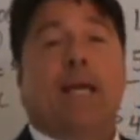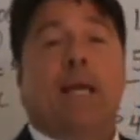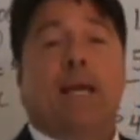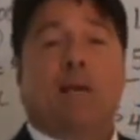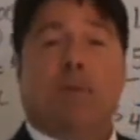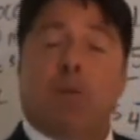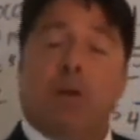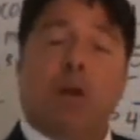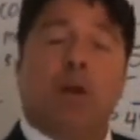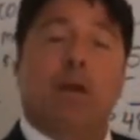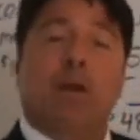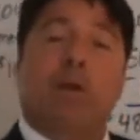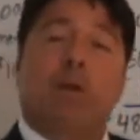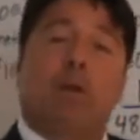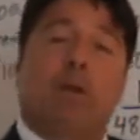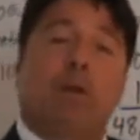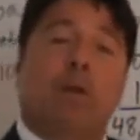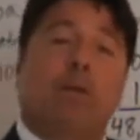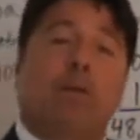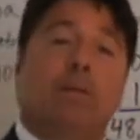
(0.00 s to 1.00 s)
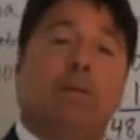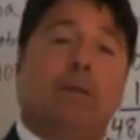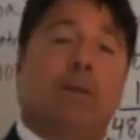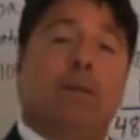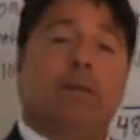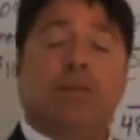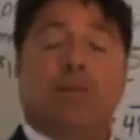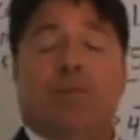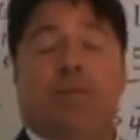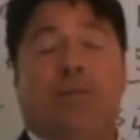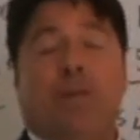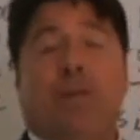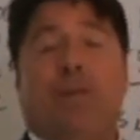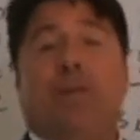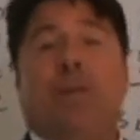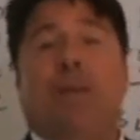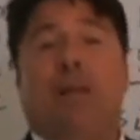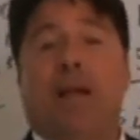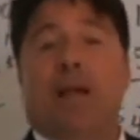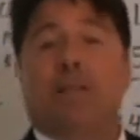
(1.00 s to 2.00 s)
And a market order gets
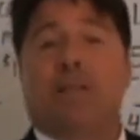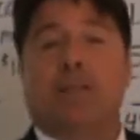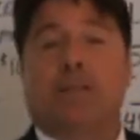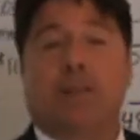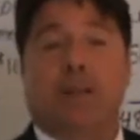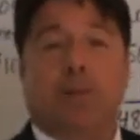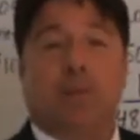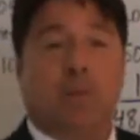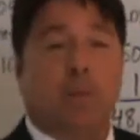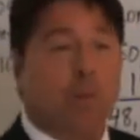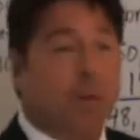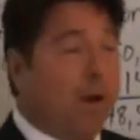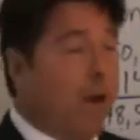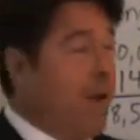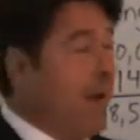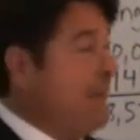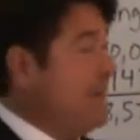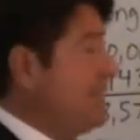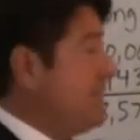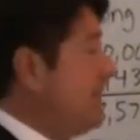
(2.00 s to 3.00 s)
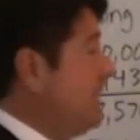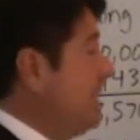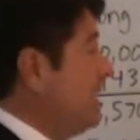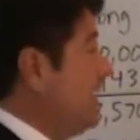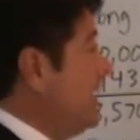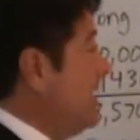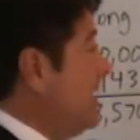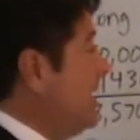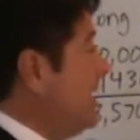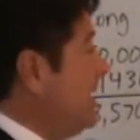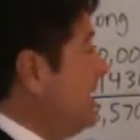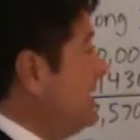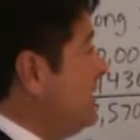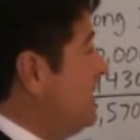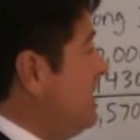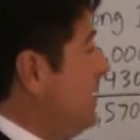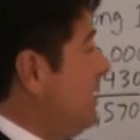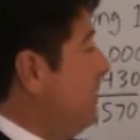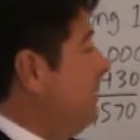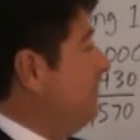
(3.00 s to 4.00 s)
filled at the next available price.
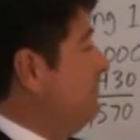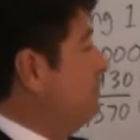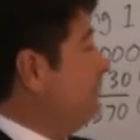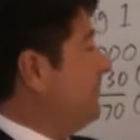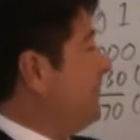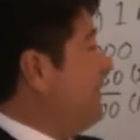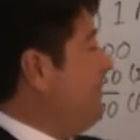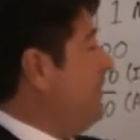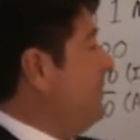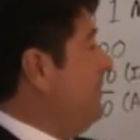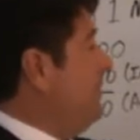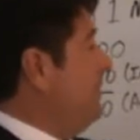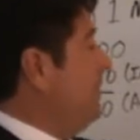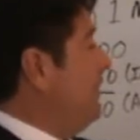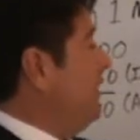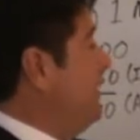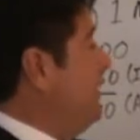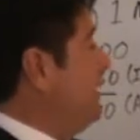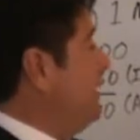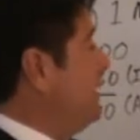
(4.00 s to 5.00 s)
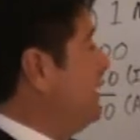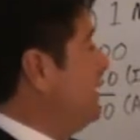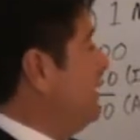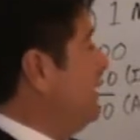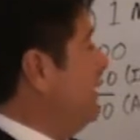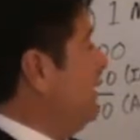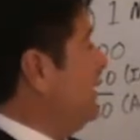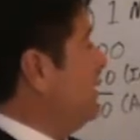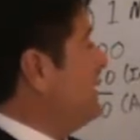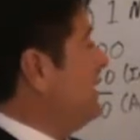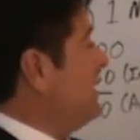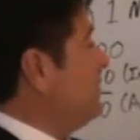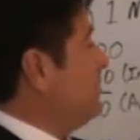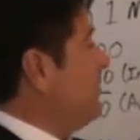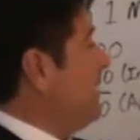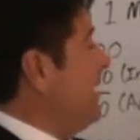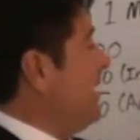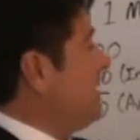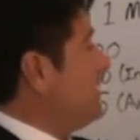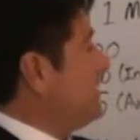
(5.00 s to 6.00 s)
So if you notice here it says
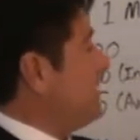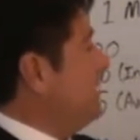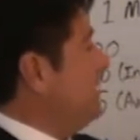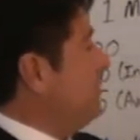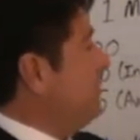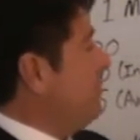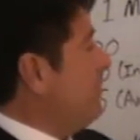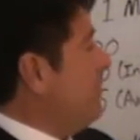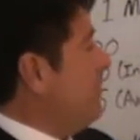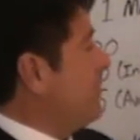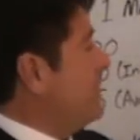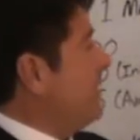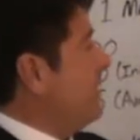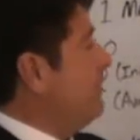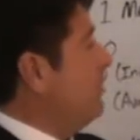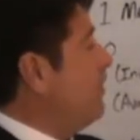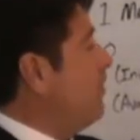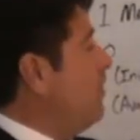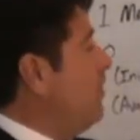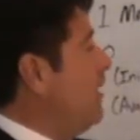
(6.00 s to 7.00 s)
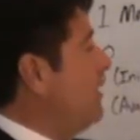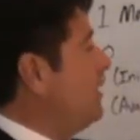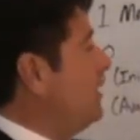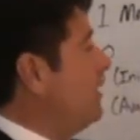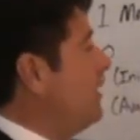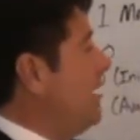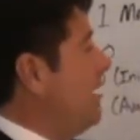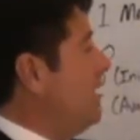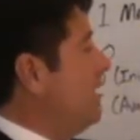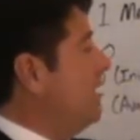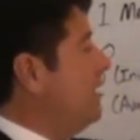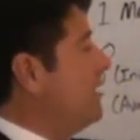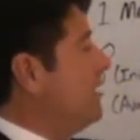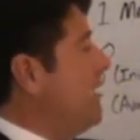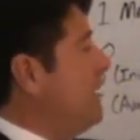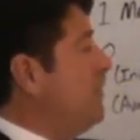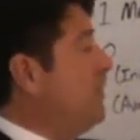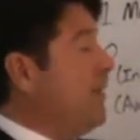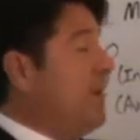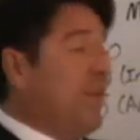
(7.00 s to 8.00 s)
risk, and we're risking
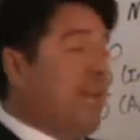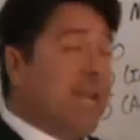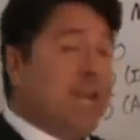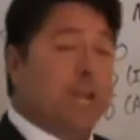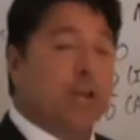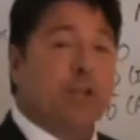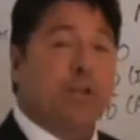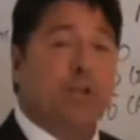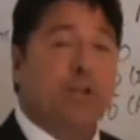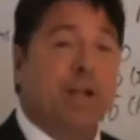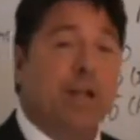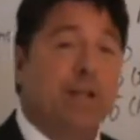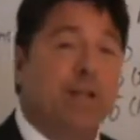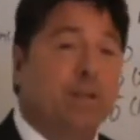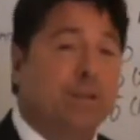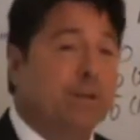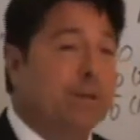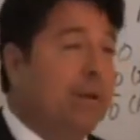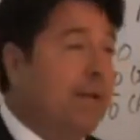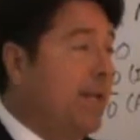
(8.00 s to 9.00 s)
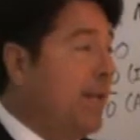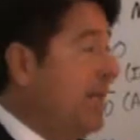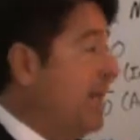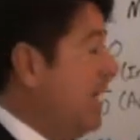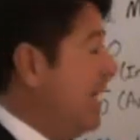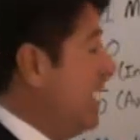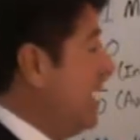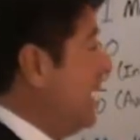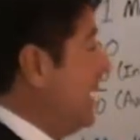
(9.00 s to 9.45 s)
$400, and I put ish next to it.